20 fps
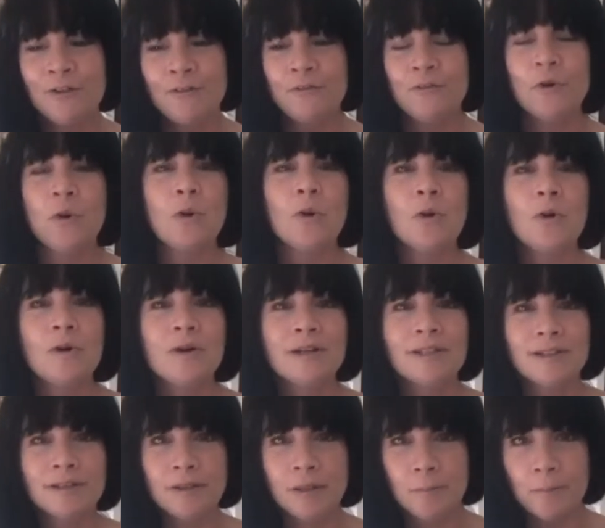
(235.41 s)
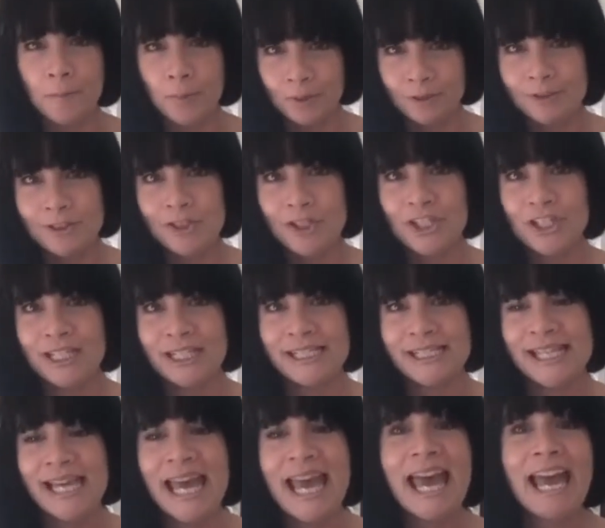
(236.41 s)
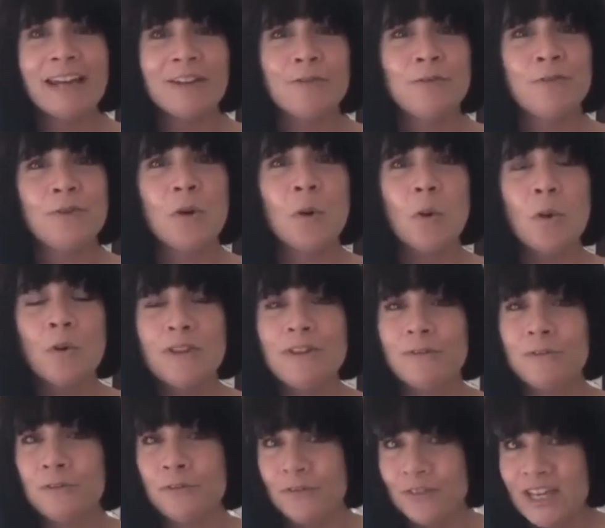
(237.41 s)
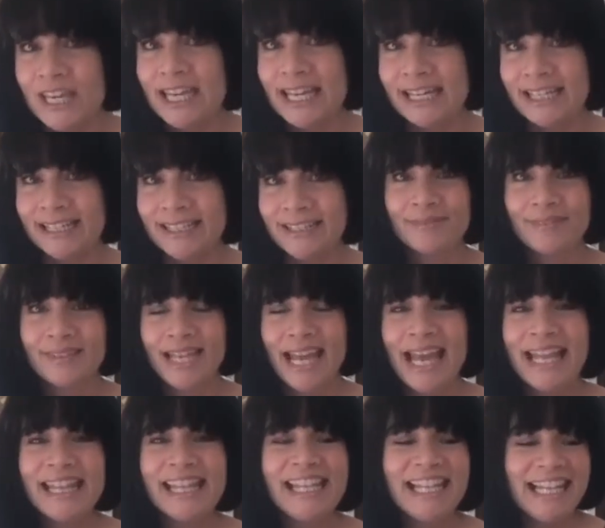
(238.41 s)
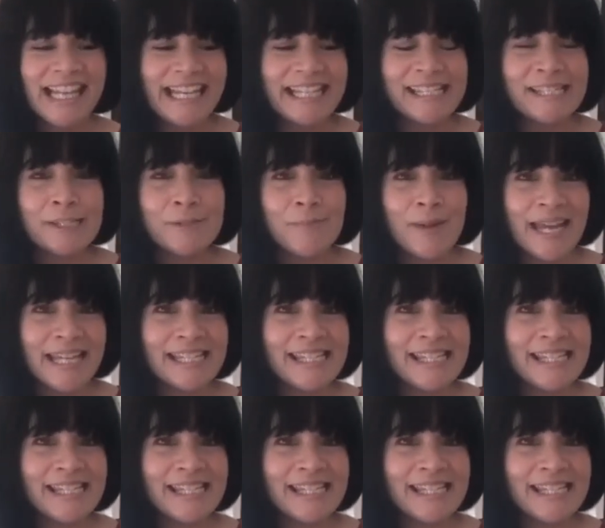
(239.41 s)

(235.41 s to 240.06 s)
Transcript: for the bullshit and for the fear. And the less space